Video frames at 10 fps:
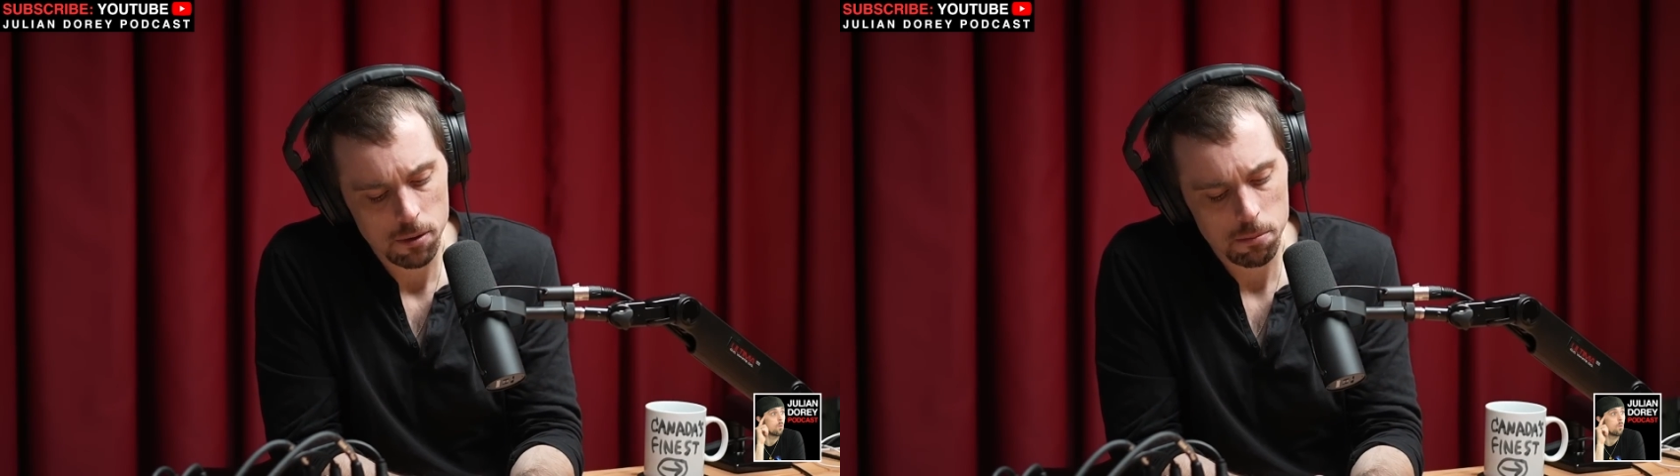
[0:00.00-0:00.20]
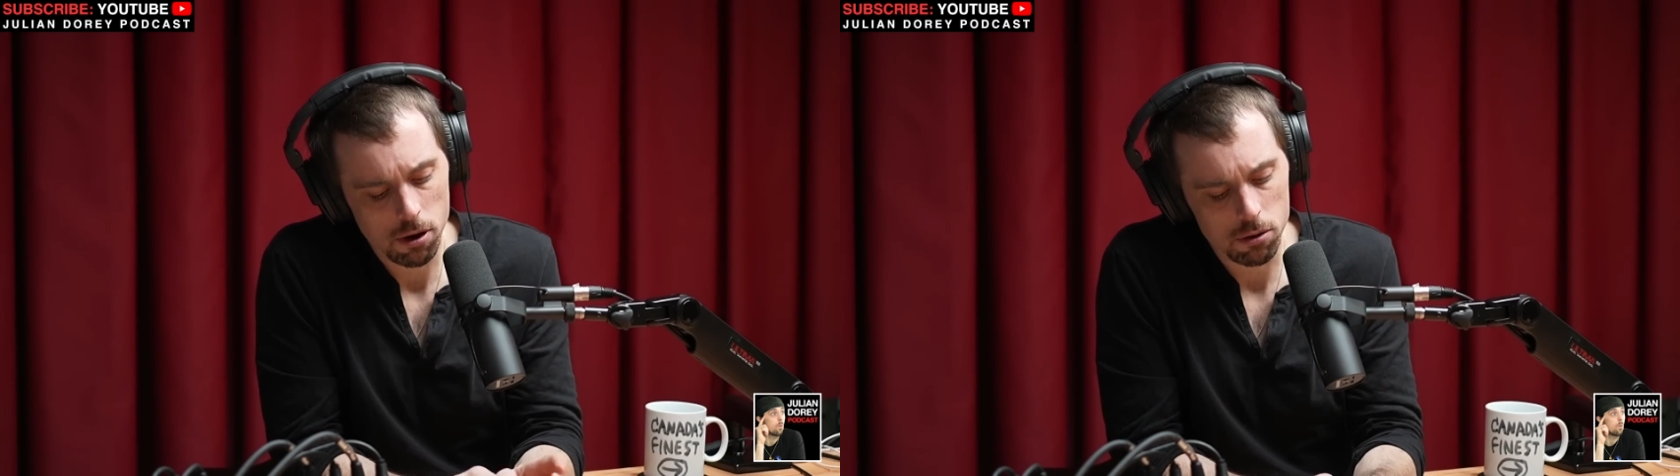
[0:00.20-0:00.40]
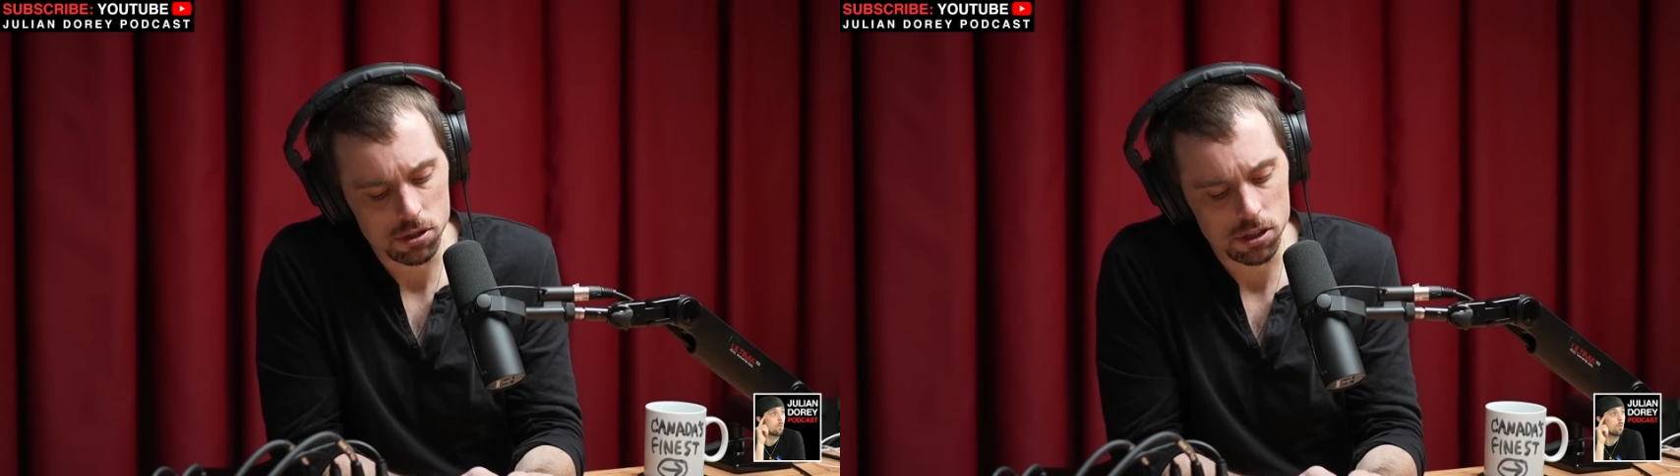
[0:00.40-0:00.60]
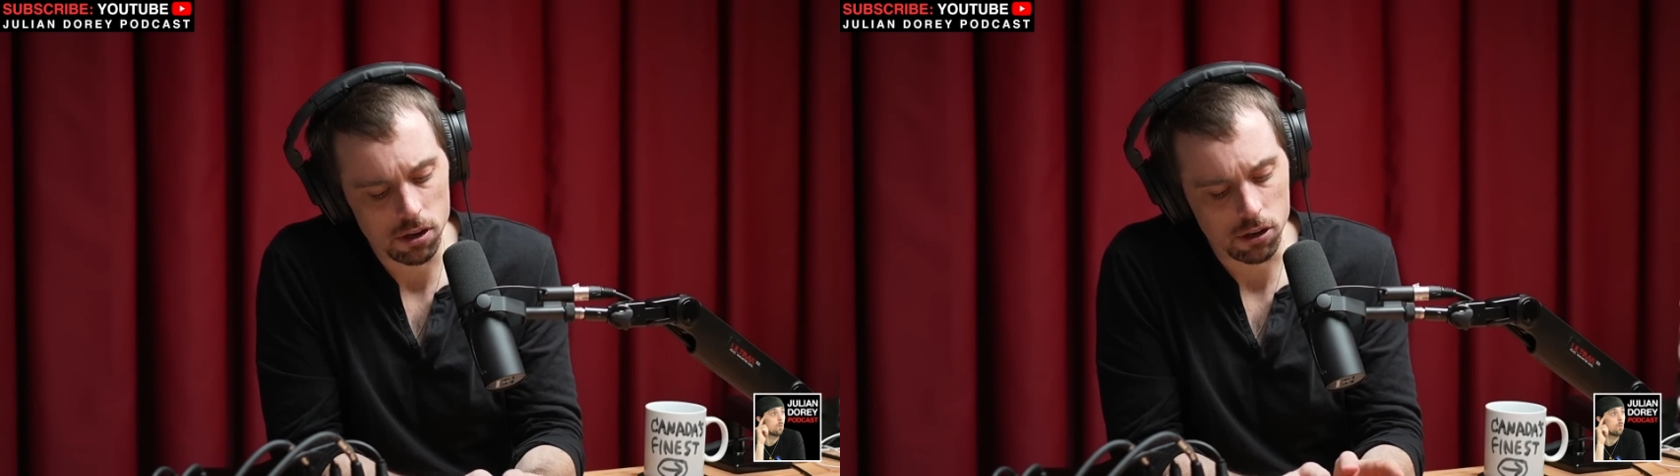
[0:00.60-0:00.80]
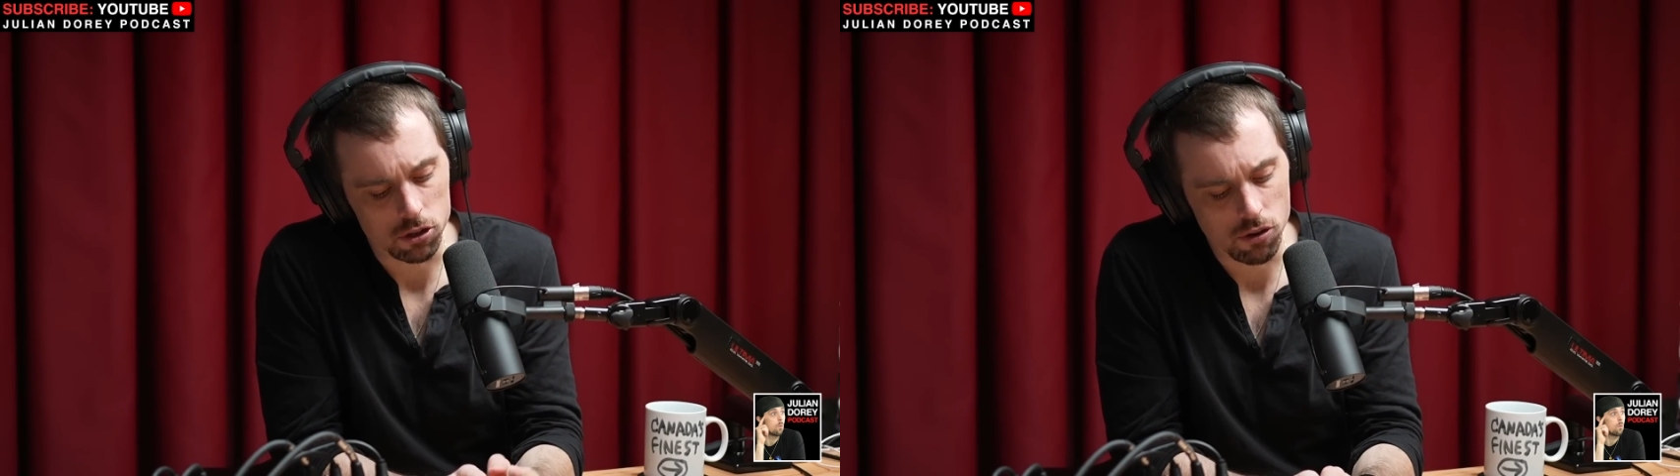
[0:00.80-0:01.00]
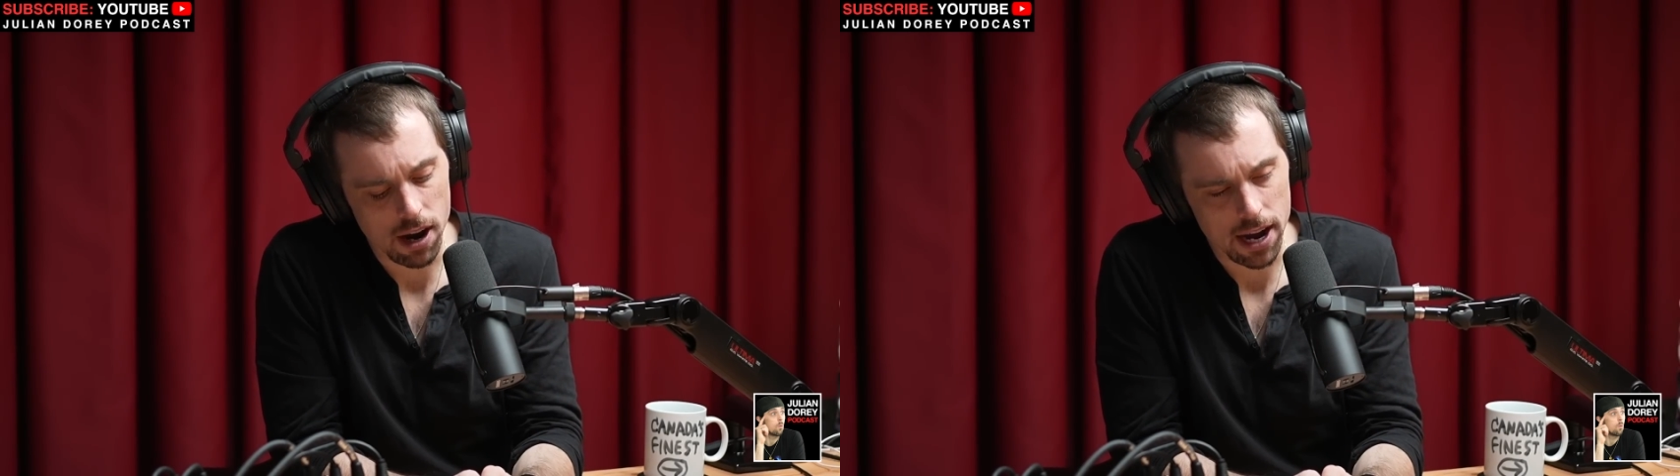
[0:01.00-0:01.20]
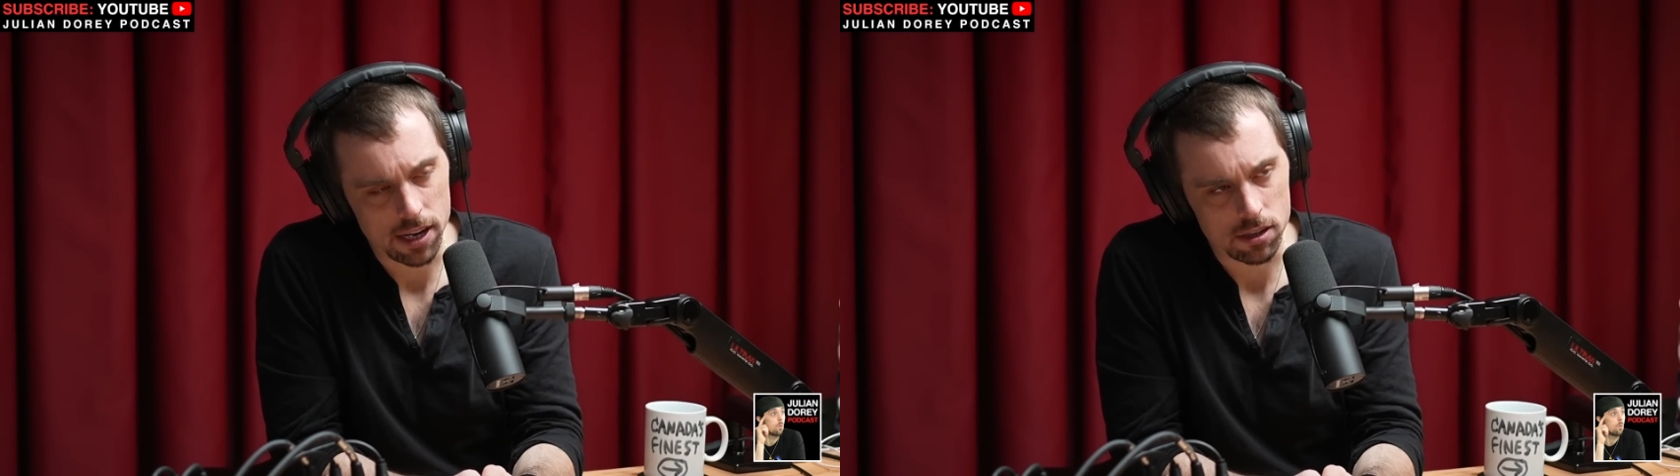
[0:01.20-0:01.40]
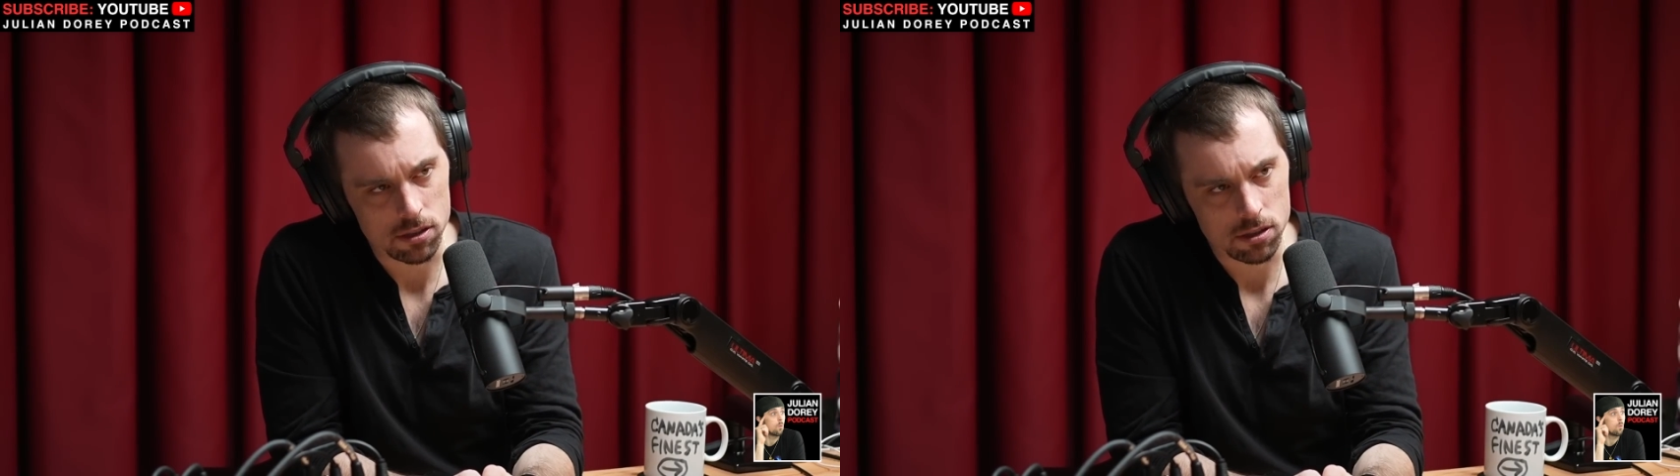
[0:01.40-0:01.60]
post Younger
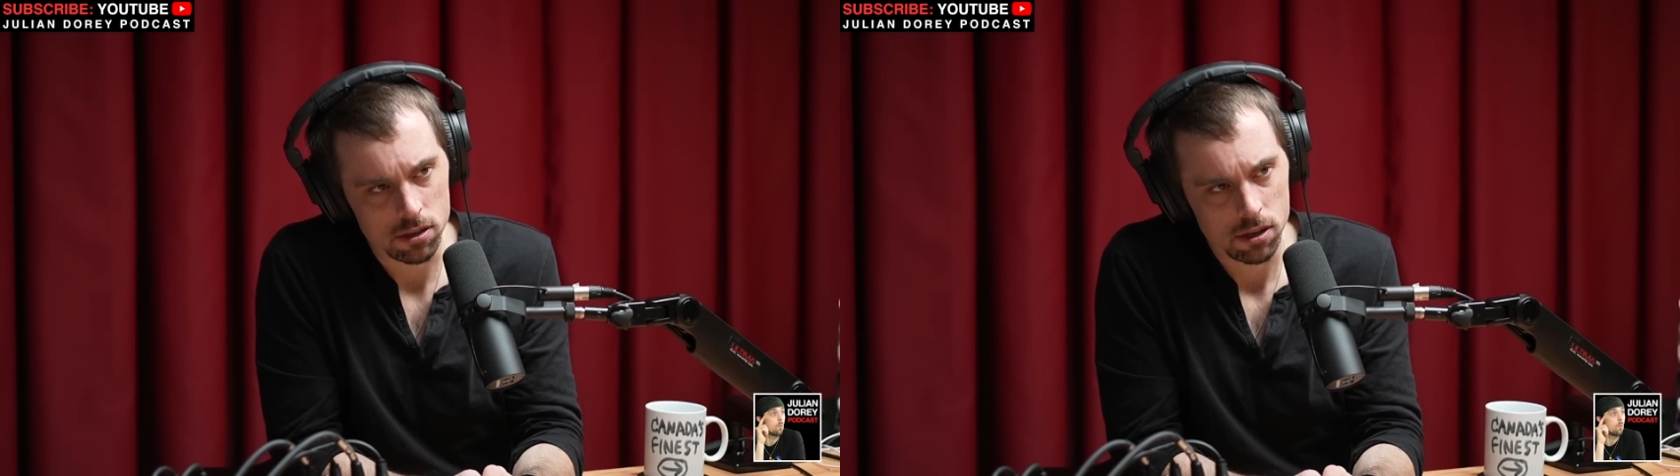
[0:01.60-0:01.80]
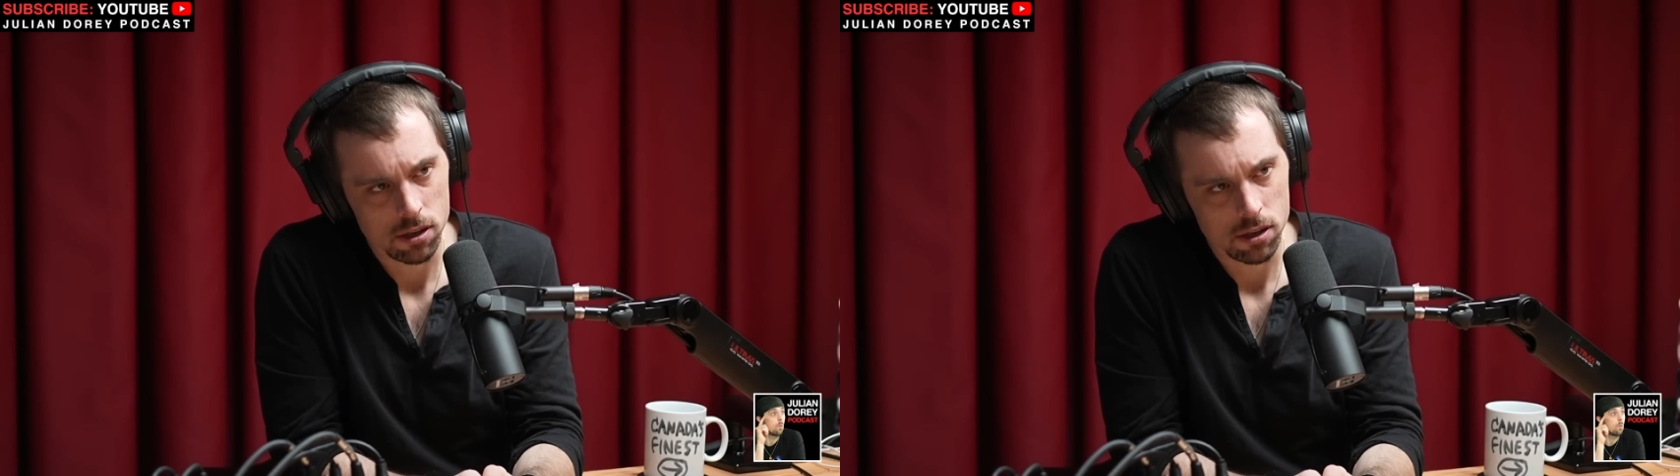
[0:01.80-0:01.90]
Dryas,